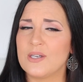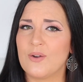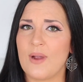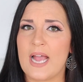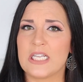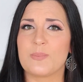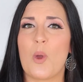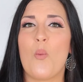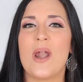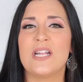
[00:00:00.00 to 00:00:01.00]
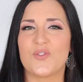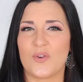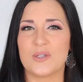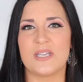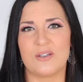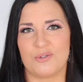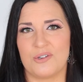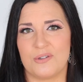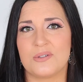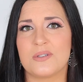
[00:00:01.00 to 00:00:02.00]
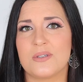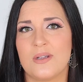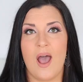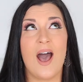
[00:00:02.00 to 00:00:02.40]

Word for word: to grasp when it's first introduced.